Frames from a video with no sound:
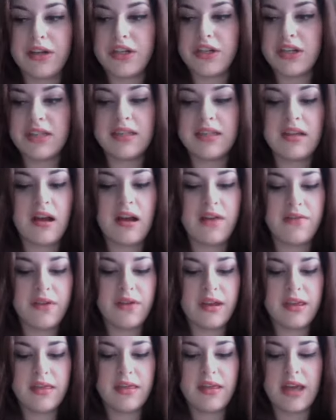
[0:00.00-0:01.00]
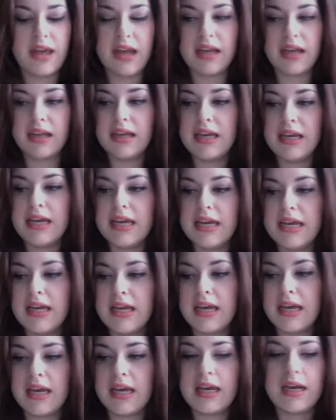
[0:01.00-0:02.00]
It's not very thick,
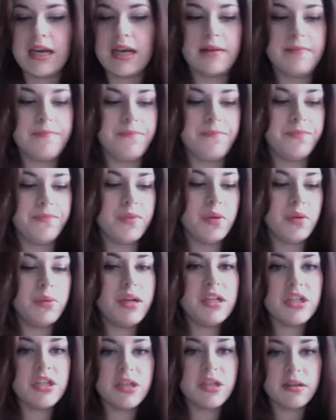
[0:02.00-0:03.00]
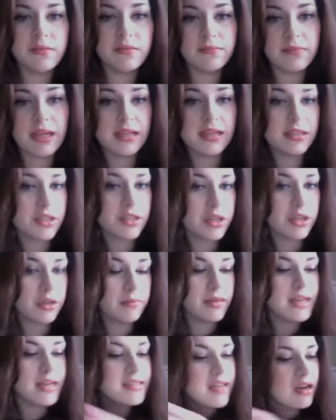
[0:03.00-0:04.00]
which is
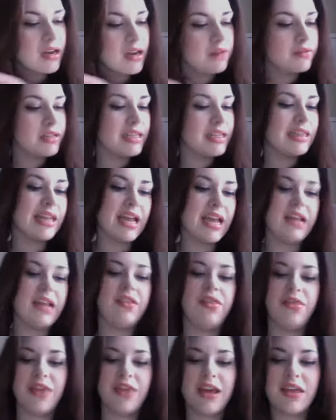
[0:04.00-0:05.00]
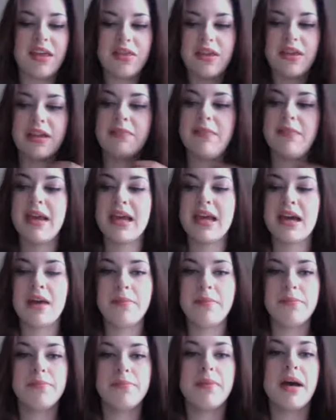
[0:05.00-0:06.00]
good because I don't really like thick
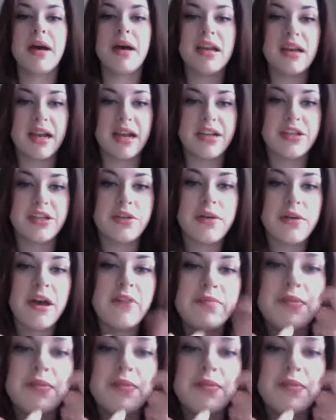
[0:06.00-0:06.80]
makeup, but I do have